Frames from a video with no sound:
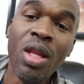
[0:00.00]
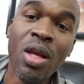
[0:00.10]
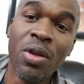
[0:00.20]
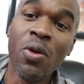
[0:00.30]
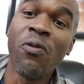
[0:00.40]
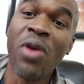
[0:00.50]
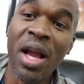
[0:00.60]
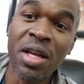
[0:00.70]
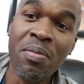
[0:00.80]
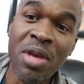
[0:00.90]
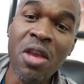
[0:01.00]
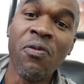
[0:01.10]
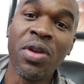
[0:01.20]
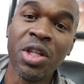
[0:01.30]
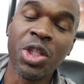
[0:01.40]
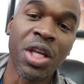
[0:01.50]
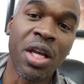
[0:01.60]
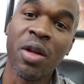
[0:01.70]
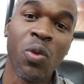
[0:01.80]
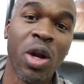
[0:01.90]
You'll find the beef and the
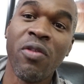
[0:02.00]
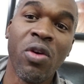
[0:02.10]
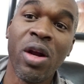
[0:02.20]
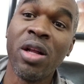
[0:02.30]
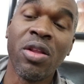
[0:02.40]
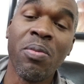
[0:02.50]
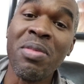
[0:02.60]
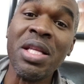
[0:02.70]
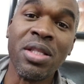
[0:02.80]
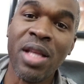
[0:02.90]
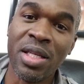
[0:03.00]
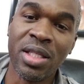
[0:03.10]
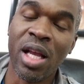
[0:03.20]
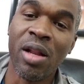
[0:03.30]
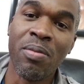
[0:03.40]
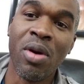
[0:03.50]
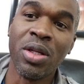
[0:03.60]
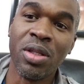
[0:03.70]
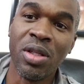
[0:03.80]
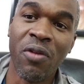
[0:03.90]
chicken and whatever other meats they sell,
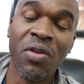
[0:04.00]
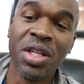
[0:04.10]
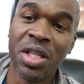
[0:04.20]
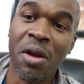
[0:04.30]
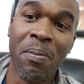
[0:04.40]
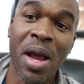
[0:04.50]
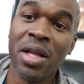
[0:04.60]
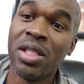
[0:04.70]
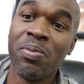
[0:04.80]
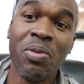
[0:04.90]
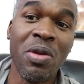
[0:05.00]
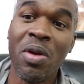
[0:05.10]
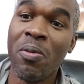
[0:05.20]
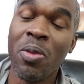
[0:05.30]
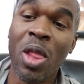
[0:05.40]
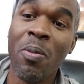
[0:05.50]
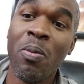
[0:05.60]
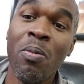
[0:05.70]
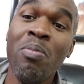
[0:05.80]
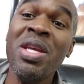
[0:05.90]
but the vegetarian patties,
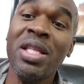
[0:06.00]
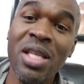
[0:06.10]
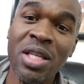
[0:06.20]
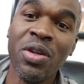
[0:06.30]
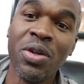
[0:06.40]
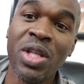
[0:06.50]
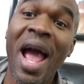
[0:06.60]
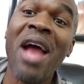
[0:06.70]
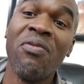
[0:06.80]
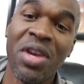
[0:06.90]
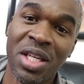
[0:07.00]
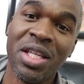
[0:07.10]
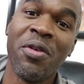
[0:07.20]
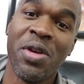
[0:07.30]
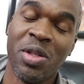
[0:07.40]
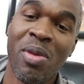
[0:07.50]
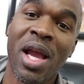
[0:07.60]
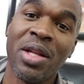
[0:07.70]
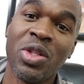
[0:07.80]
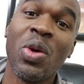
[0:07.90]
meat eaters and vegetarians
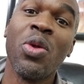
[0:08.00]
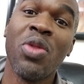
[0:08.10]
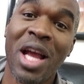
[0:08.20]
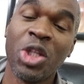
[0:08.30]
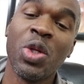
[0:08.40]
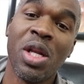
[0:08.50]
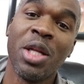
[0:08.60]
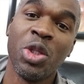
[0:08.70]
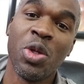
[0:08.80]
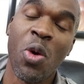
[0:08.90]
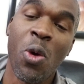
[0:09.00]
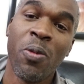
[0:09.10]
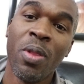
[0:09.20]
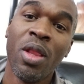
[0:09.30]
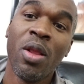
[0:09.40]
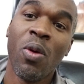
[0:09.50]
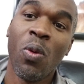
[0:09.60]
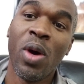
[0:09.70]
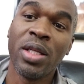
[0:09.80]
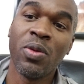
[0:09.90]
buy it. So that should let you know
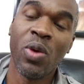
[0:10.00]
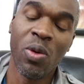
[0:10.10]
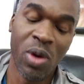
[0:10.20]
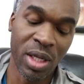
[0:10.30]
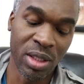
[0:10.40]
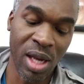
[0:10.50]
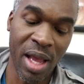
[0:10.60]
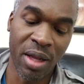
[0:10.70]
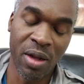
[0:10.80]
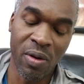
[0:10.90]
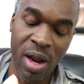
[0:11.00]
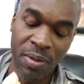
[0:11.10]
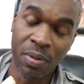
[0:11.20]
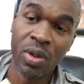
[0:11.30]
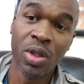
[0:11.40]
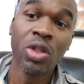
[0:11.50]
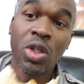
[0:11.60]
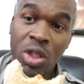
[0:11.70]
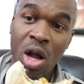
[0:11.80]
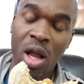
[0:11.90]
what what what it's like. All right,
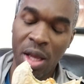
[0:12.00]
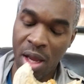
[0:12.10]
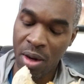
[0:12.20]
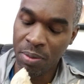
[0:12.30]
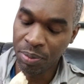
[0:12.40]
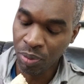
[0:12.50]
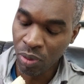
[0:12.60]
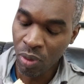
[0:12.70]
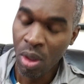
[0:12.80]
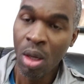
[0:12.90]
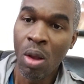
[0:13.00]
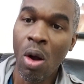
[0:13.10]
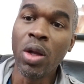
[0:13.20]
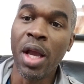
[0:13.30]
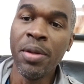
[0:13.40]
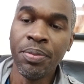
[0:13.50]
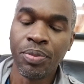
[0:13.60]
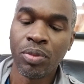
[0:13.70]
just call ahead. Okay,